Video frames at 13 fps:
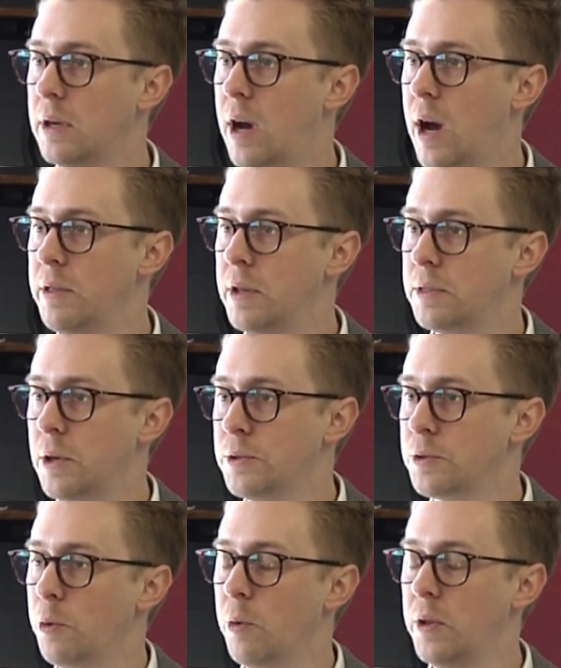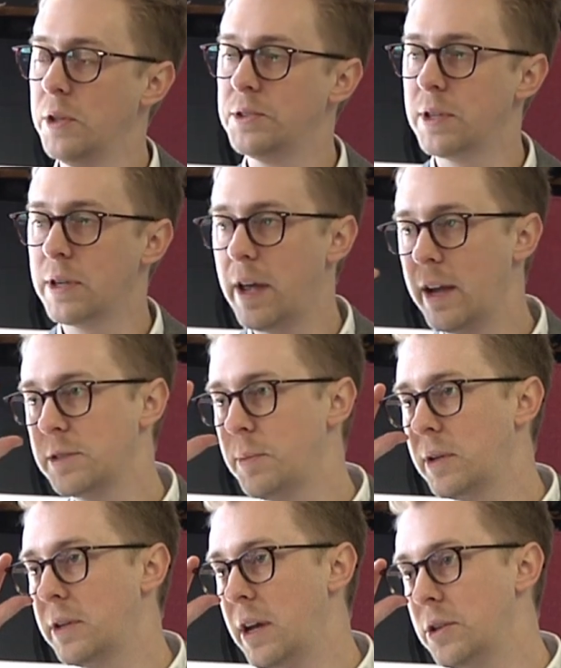I think those are realistic
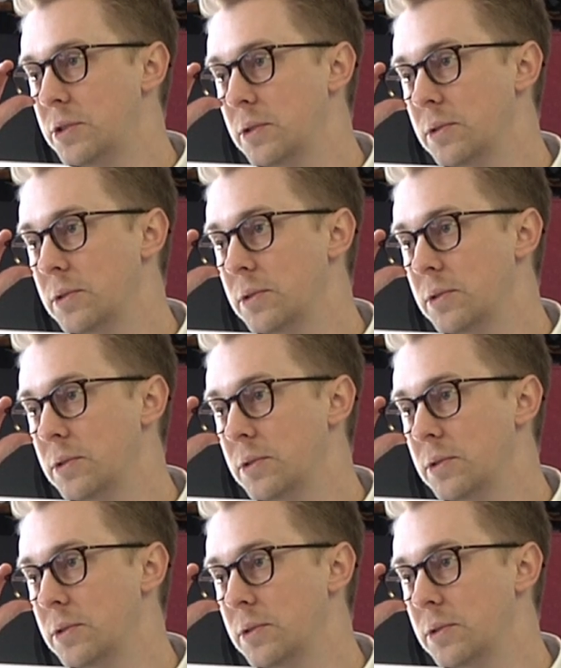expectations.